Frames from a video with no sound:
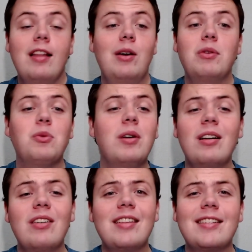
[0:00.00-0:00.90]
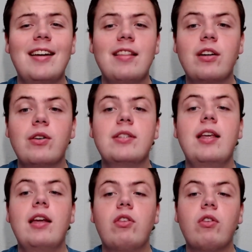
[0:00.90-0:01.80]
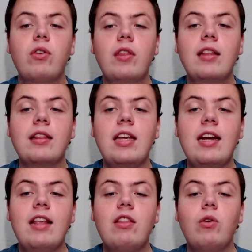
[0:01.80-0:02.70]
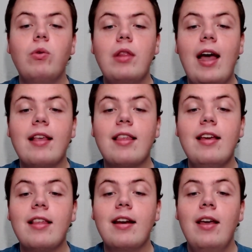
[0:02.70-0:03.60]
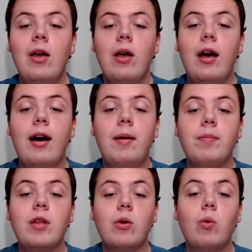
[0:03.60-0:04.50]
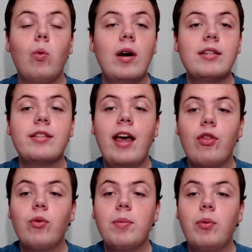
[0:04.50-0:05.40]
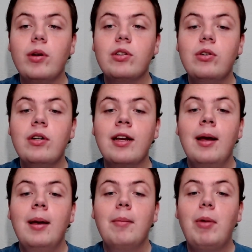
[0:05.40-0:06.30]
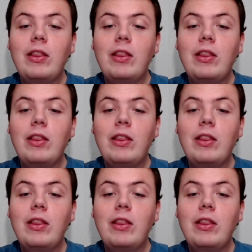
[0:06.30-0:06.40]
that was one area that South Dakota State could certainly lean into last season, you know, was that three-point shooting.